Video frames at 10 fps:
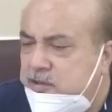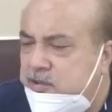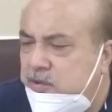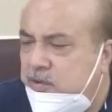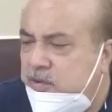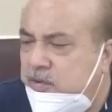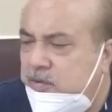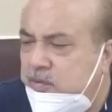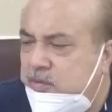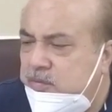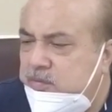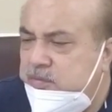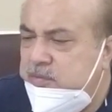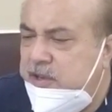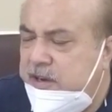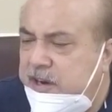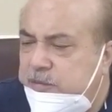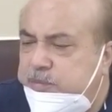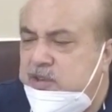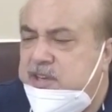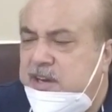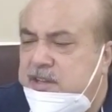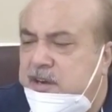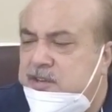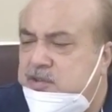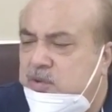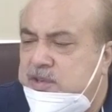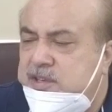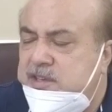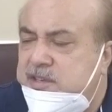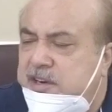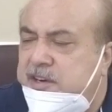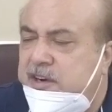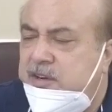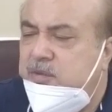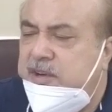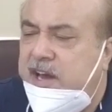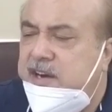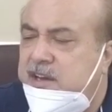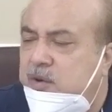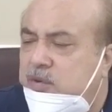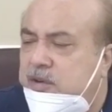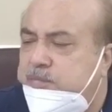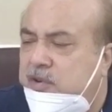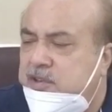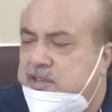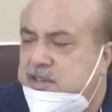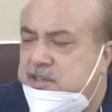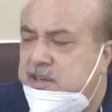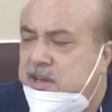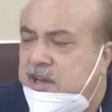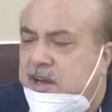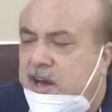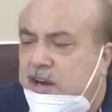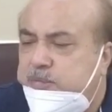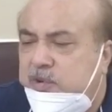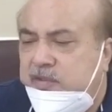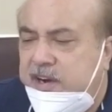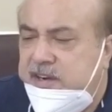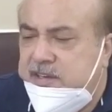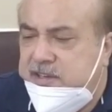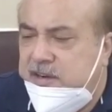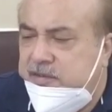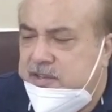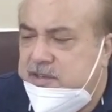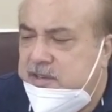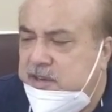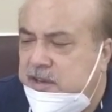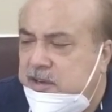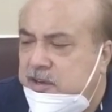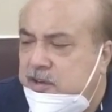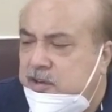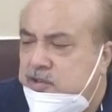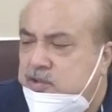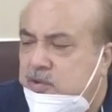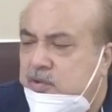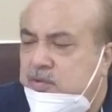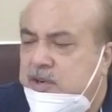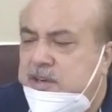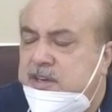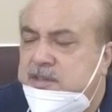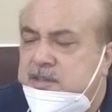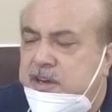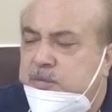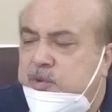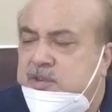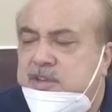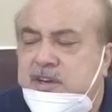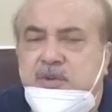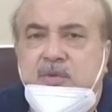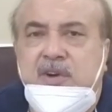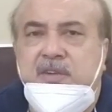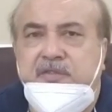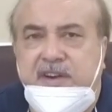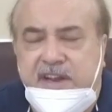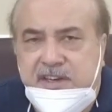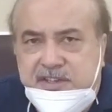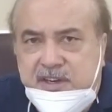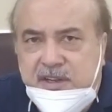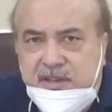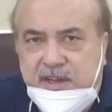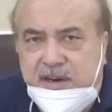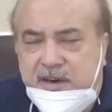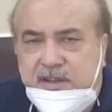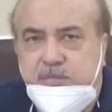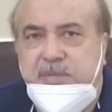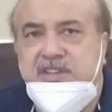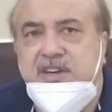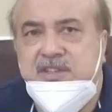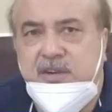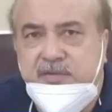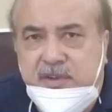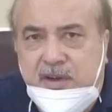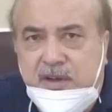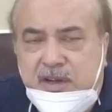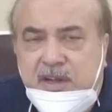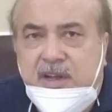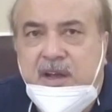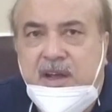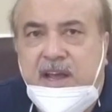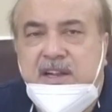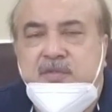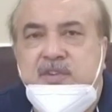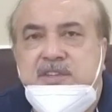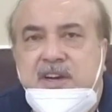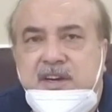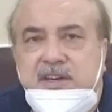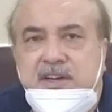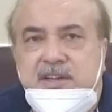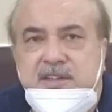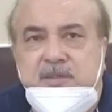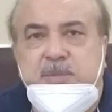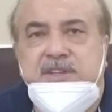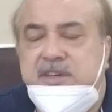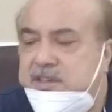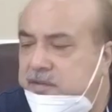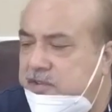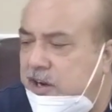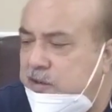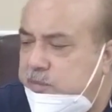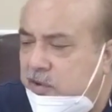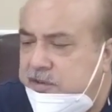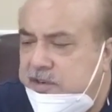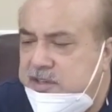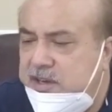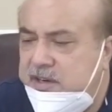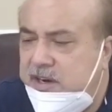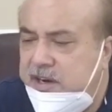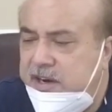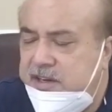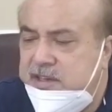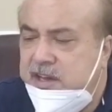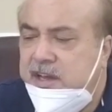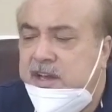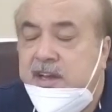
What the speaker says: So the inputs are the resources needed to carry out a process or provide a service. So inputs are usually financial. There are the budgets of the health facilities or budgets of the laboratories or clinics.